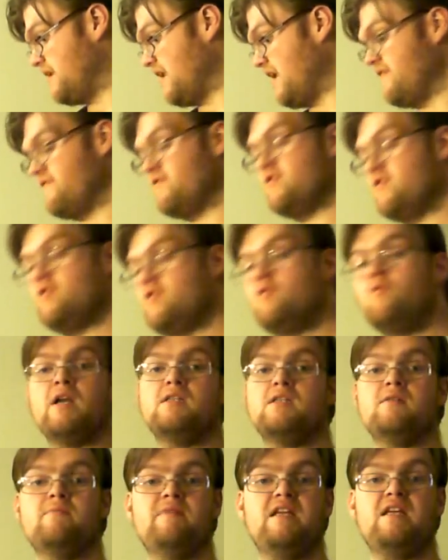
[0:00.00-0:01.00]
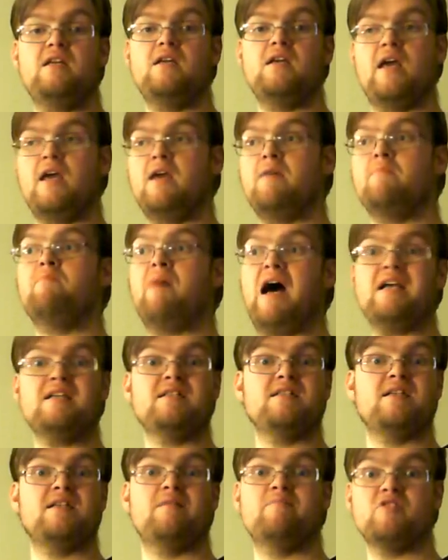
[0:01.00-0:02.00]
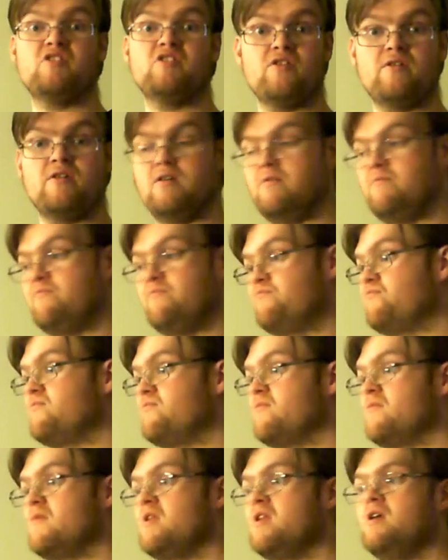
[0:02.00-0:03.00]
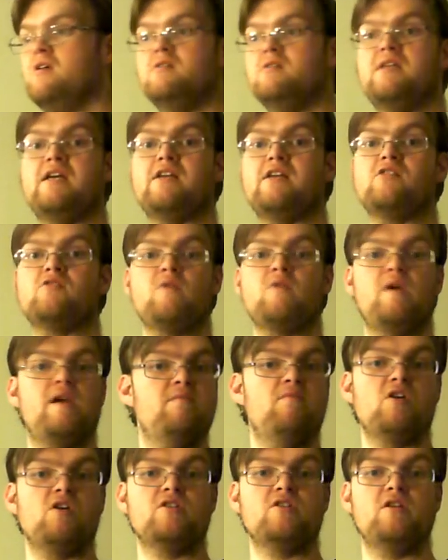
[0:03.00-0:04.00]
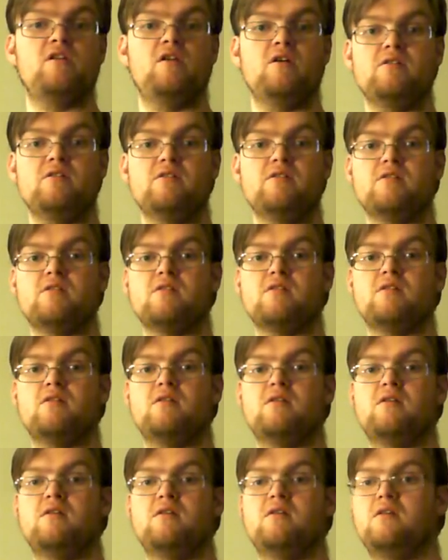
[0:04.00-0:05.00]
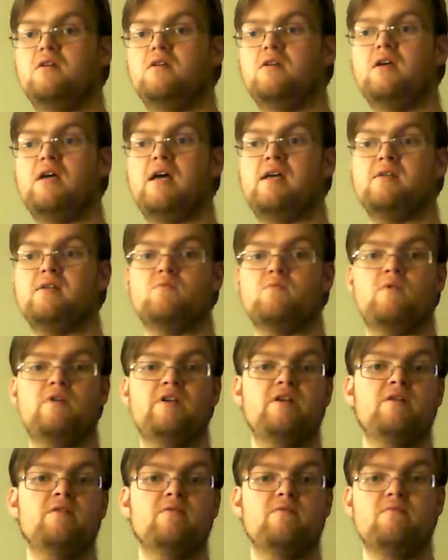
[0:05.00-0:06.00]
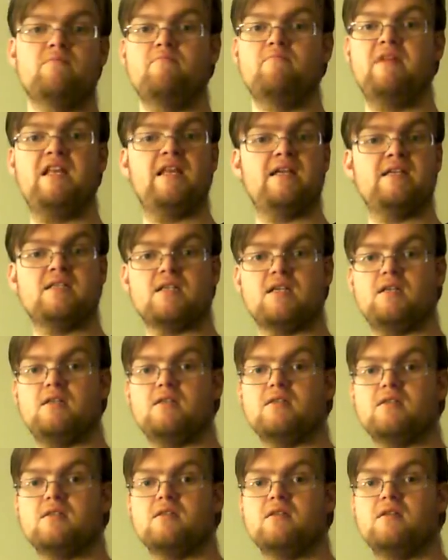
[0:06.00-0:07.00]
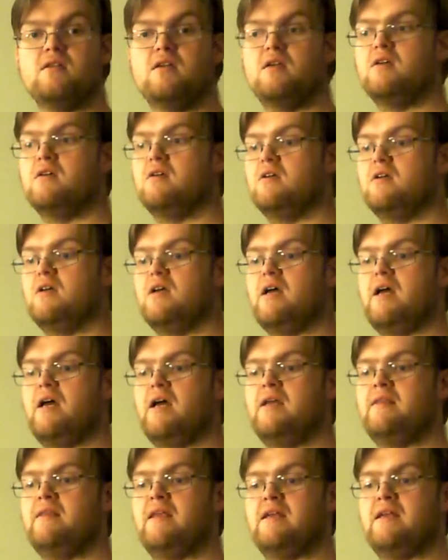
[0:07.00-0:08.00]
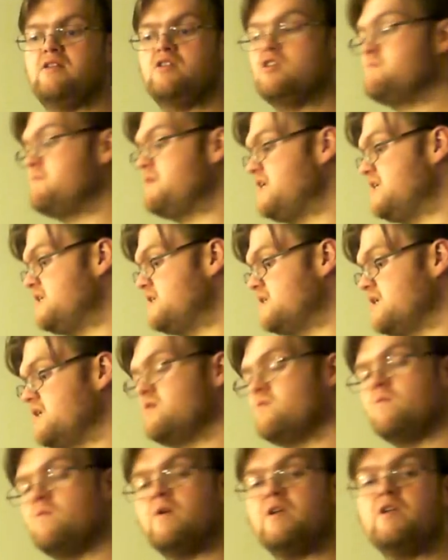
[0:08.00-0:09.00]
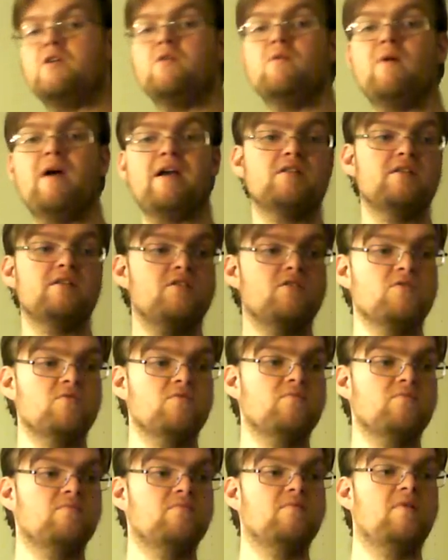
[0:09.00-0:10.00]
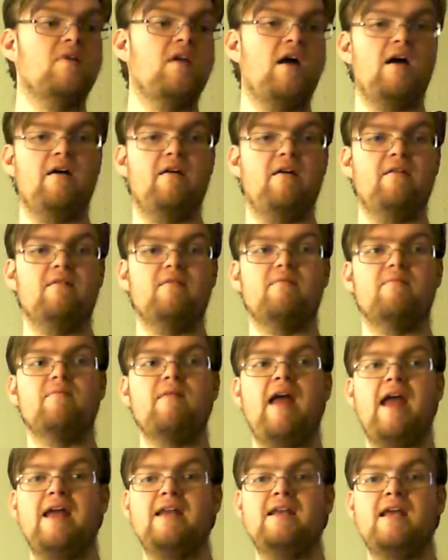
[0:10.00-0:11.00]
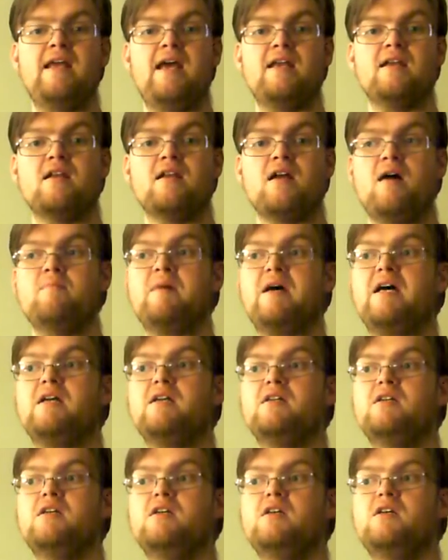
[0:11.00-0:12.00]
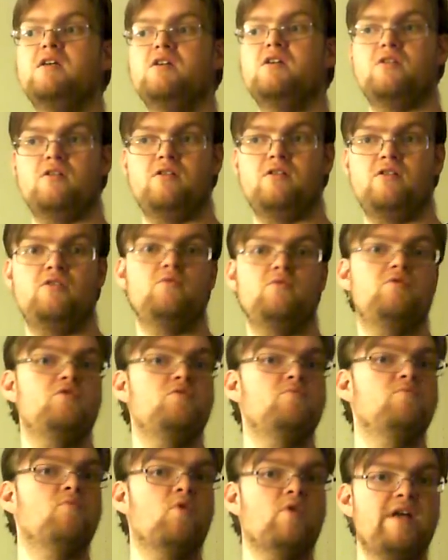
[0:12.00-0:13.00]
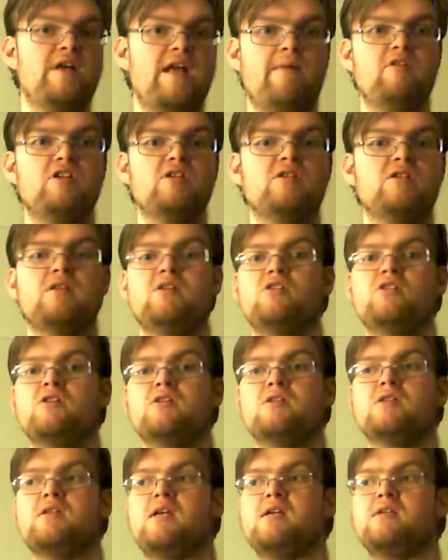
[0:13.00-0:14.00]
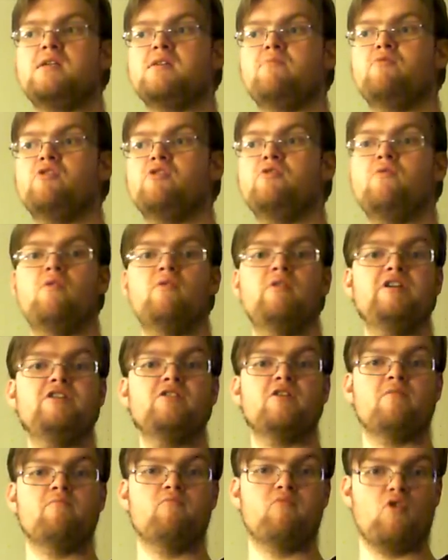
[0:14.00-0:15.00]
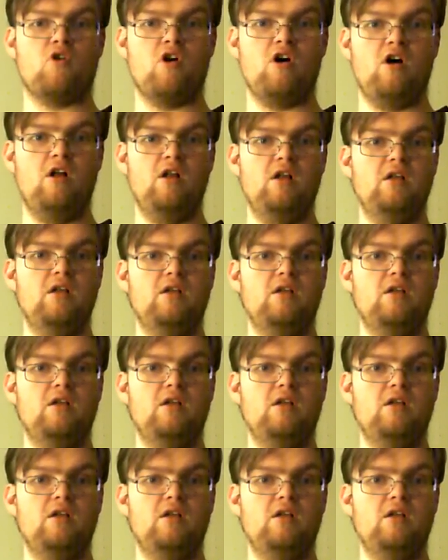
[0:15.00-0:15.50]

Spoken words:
If you wanted to be a boxing berserker, take trained martial arts as one of your melee skills. And that just means that when you actually do hand-to-hand combat, you do more damage than just, say, someone who only took brawl.